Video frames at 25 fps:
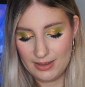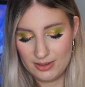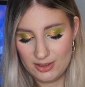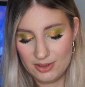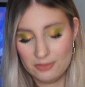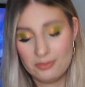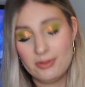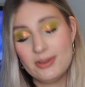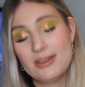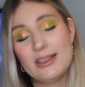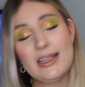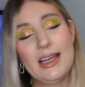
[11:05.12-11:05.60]

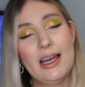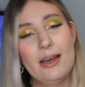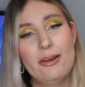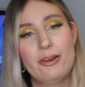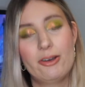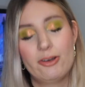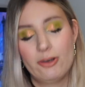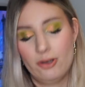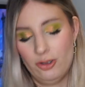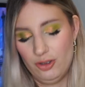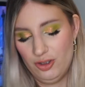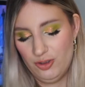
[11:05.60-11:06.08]
So we'll see how
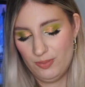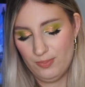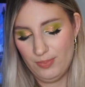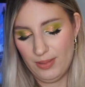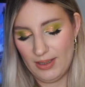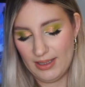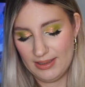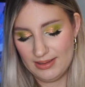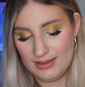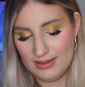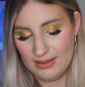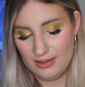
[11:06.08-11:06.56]
it goes,
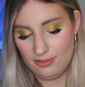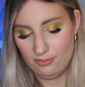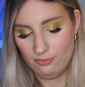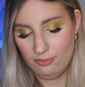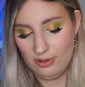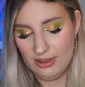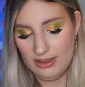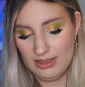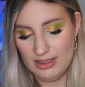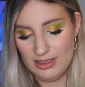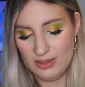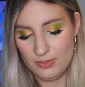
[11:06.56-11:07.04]
but
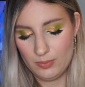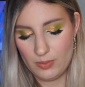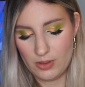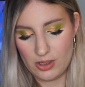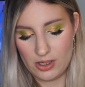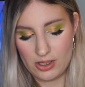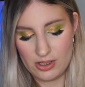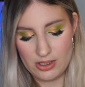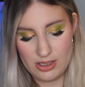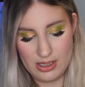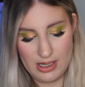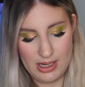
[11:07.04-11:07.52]
with this
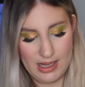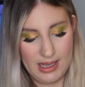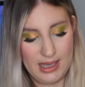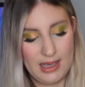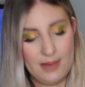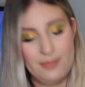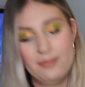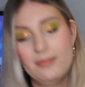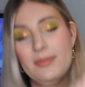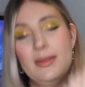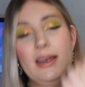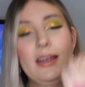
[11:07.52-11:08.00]
one,
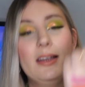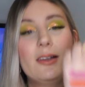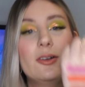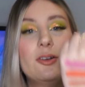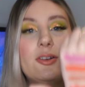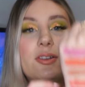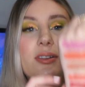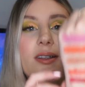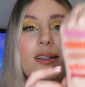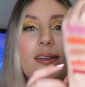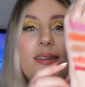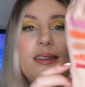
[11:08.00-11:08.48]
it
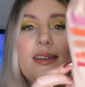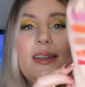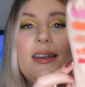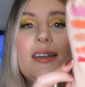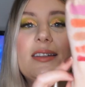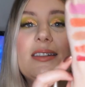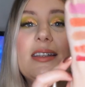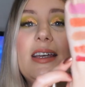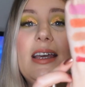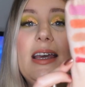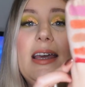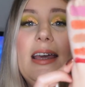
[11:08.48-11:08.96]
looks like
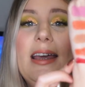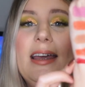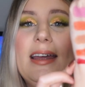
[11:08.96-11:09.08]
this.